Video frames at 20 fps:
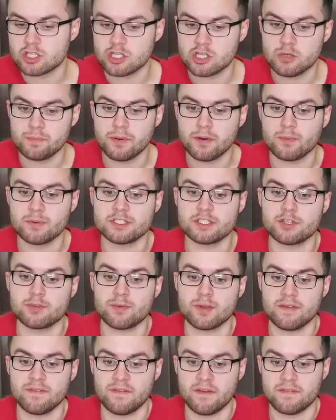chalupa was
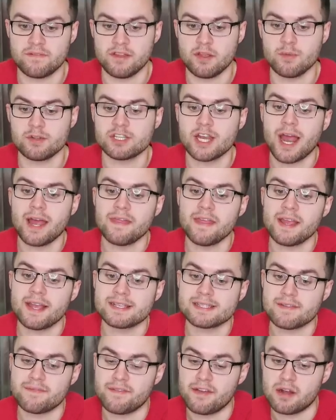$3.50, which I think
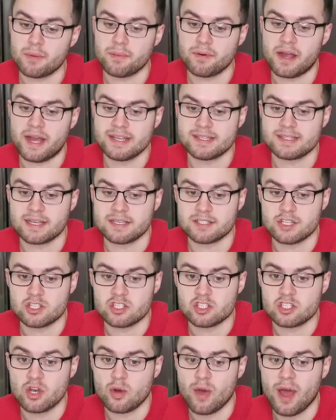is a fair price because
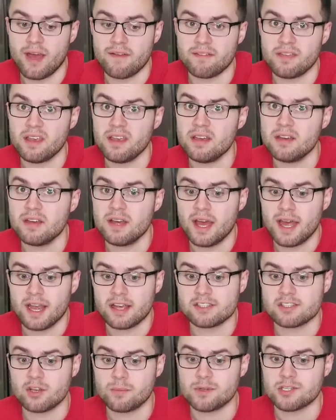it's so heavy It
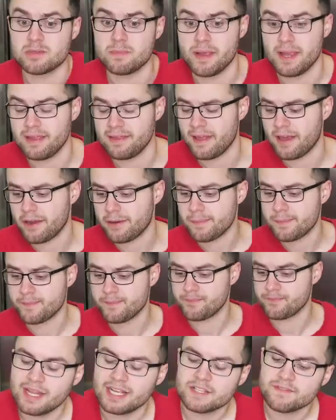has so much meat in
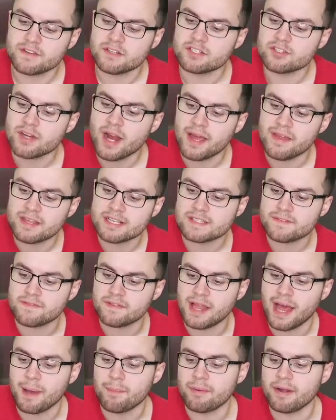there. Let's first try this
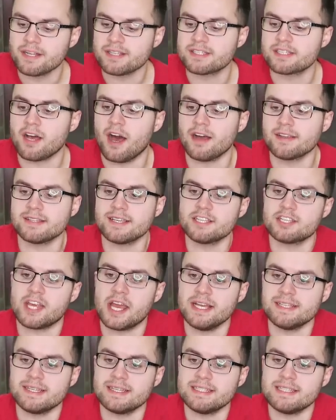flatbread sausage
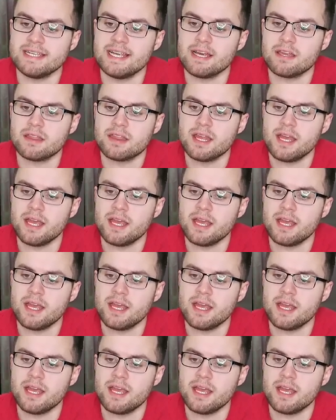quesadilla